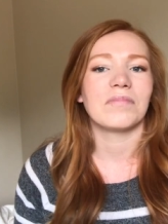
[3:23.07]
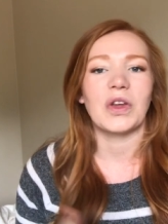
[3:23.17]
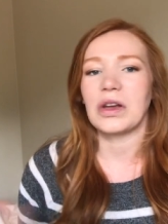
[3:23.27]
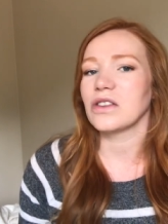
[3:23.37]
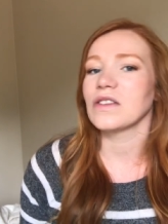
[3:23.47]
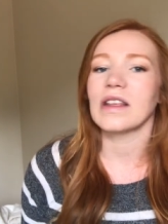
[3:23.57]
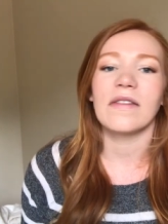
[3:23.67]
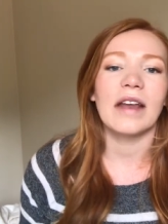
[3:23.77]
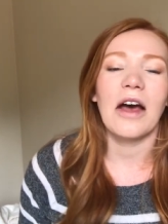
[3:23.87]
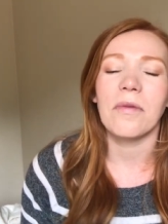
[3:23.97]
you could just
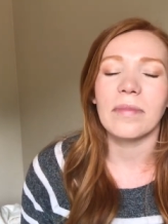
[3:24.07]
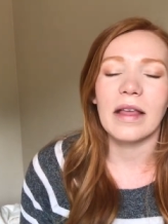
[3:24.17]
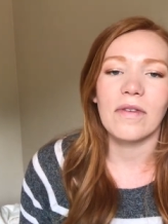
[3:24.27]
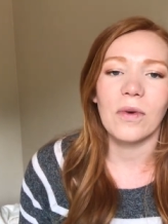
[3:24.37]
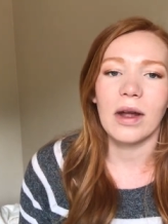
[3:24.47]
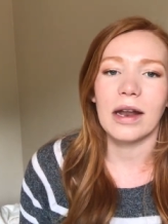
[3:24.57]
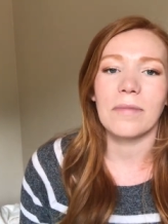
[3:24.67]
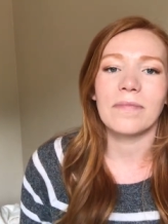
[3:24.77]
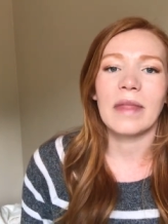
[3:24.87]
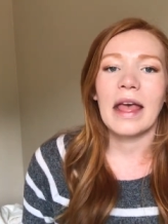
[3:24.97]
leave it out if you wanted.
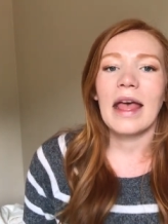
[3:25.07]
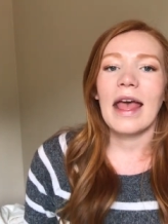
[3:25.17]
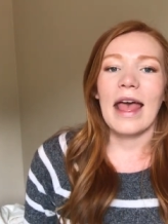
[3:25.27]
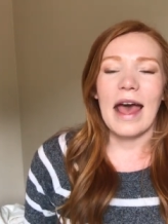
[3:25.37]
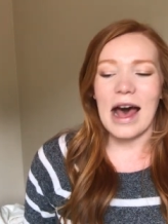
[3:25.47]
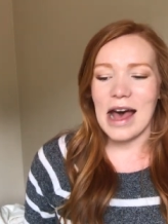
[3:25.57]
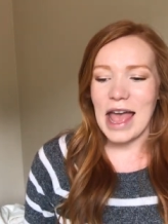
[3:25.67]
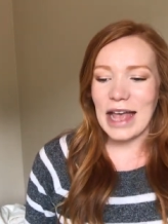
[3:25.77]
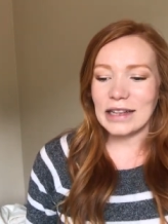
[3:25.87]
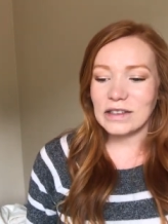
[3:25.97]

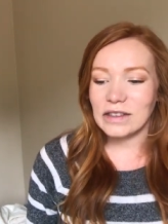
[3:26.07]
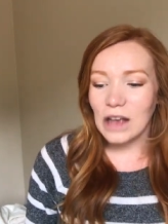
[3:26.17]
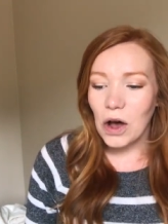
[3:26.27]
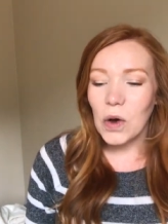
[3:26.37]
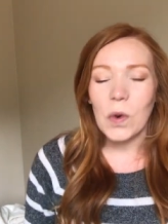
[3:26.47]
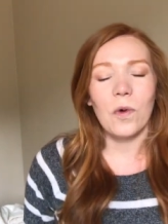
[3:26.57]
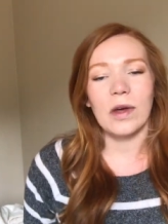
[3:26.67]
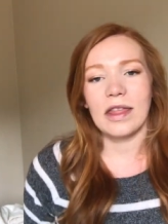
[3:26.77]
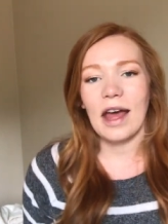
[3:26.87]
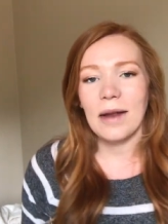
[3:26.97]
And so
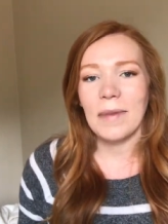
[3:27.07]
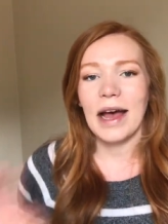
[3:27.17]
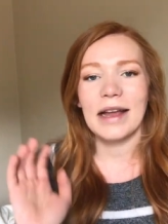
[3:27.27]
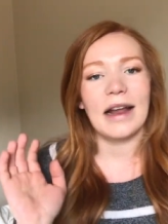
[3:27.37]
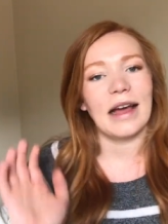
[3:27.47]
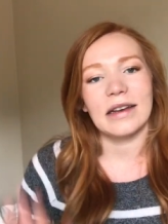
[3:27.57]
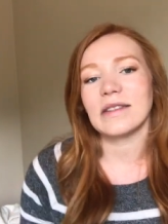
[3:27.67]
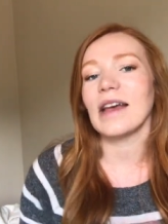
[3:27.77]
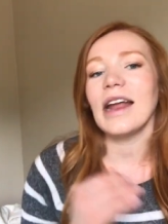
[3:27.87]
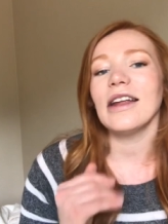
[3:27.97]
with that in mind, I
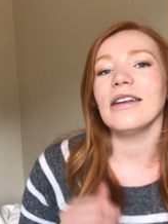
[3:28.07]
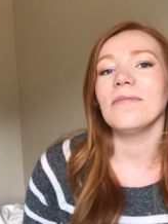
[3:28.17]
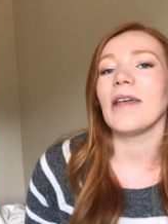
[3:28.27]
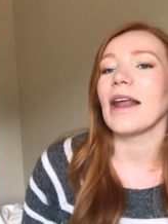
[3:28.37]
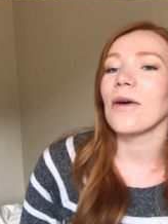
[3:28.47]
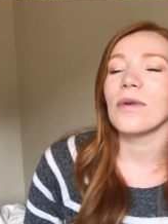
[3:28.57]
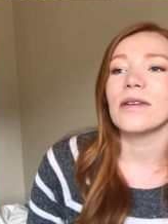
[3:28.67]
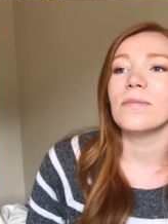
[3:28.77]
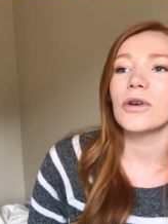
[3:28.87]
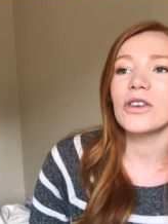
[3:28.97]
decided that I
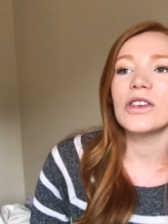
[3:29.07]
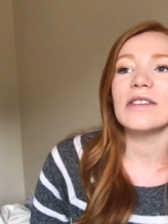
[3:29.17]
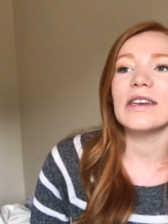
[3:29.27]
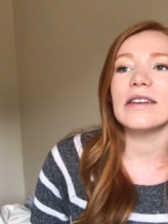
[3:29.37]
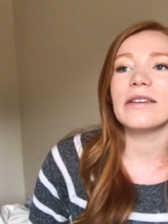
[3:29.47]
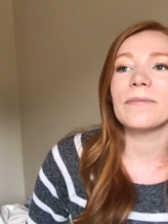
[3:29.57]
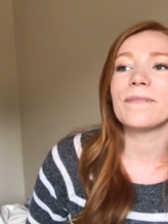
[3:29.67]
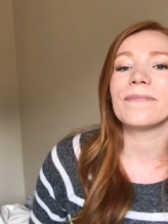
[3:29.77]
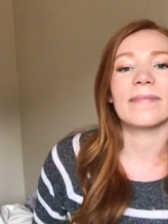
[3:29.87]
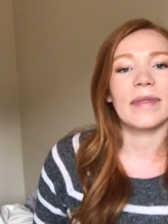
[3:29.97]
would purchase it.
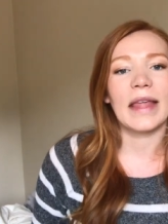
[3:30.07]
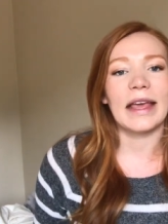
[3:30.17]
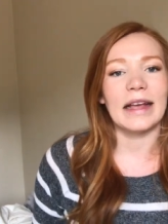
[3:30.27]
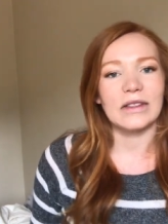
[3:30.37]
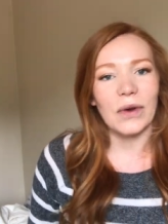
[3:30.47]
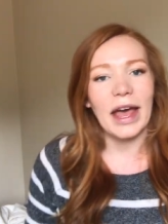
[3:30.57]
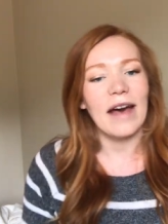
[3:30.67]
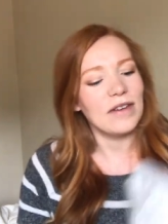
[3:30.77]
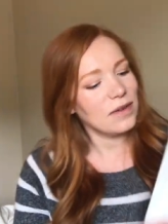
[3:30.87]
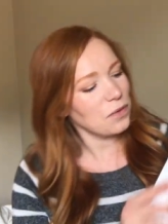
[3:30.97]
And so I
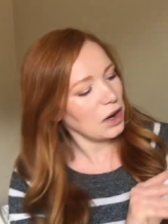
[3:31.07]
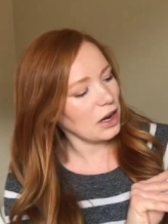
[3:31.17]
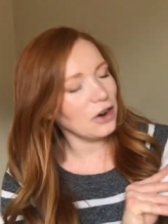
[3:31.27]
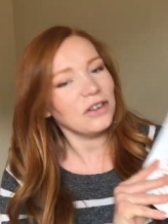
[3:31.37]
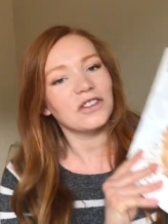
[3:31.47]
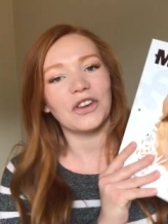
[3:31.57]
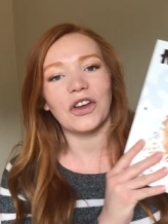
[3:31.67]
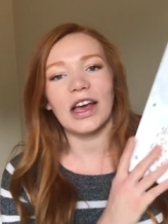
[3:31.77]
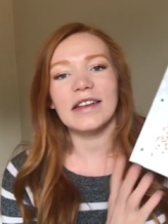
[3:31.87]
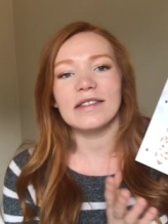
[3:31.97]
have it right here to show you
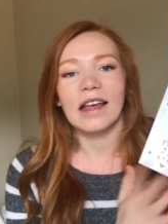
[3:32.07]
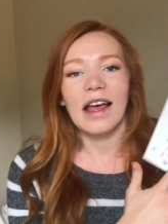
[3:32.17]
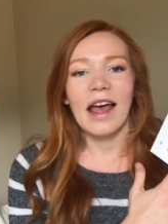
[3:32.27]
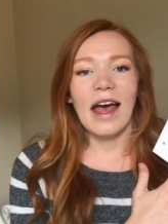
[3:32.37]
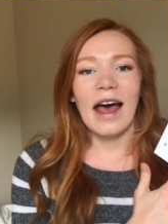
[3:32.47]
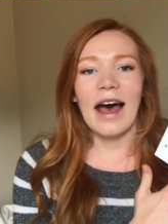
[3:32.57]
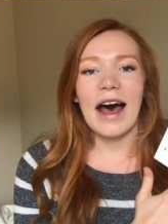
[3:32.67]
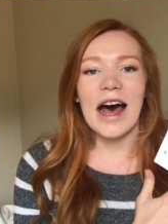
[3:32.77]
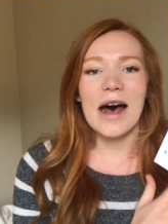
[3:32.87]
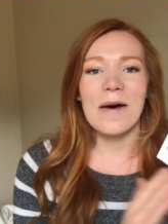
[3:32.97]
guys.
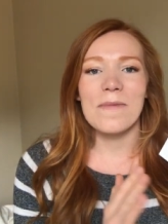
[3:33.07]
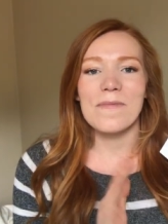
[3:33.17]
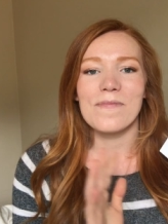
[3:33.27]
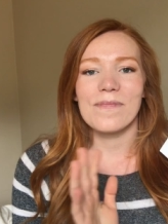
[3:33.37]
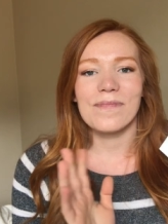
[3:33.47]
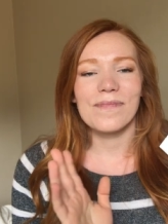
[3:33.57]
Um,